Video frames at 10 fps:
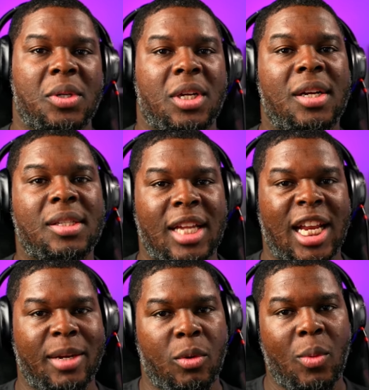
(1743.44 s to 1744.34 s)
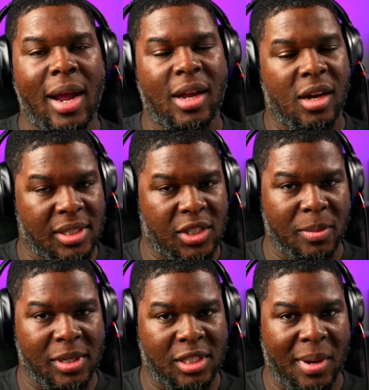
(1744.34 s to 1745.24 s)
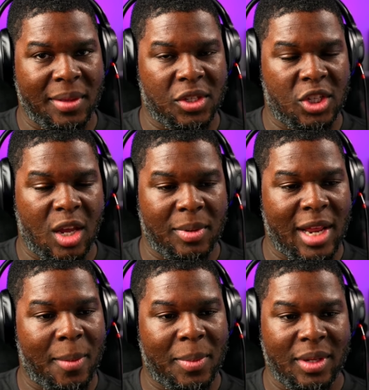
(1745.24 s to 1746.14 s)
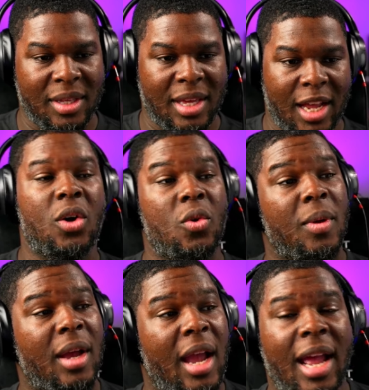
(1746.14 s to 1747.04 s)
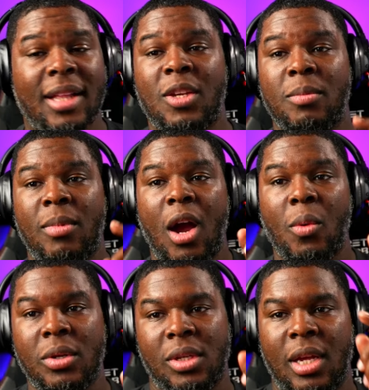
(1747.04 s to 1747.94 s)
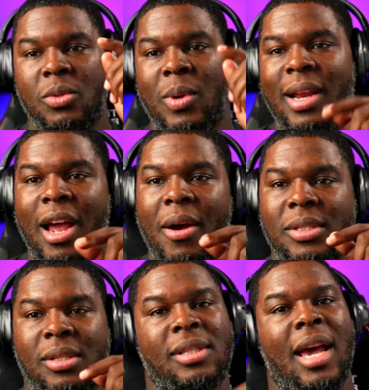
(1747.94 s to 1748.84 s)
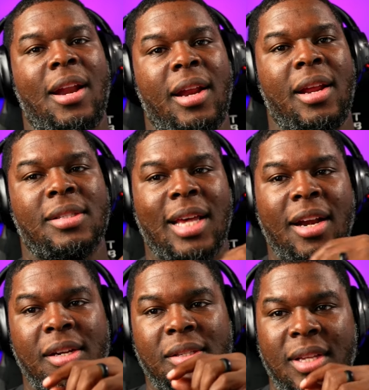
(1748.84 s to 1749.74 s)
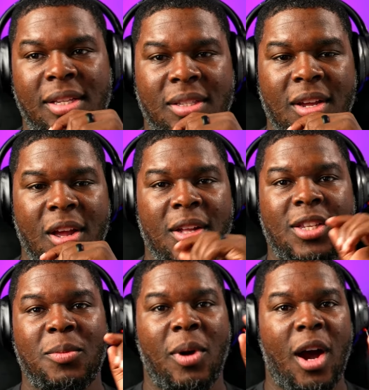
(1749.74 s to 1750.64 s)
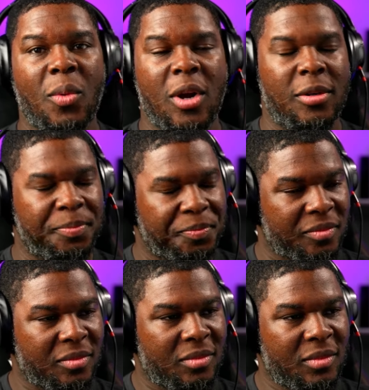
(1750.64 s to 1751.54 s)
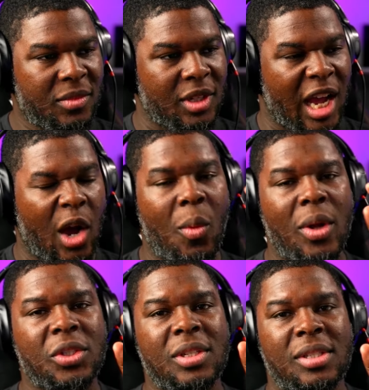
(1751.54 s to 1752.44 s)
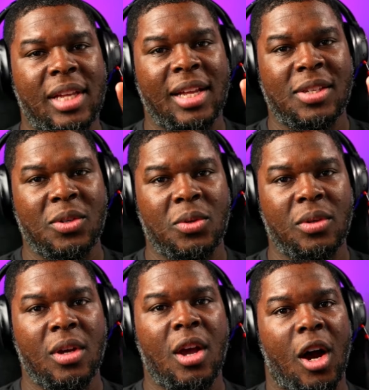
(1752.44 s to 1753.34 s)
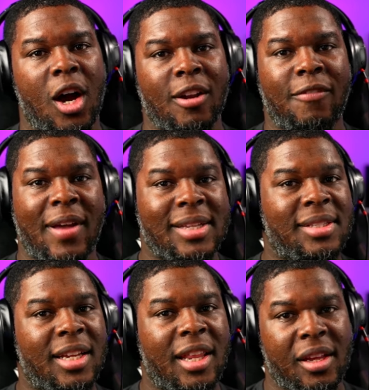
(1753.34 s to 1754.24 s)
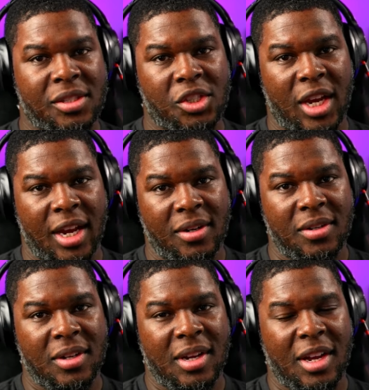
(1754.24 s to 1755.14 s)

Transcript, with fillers: so it's understandable why it costs so much to make this champion happen in the game. Oh, and tomorrow, it's right now, it's the Saturday, it's Saturday the 6th. Tomorrow, I want you to stay tuned on Fastidious channel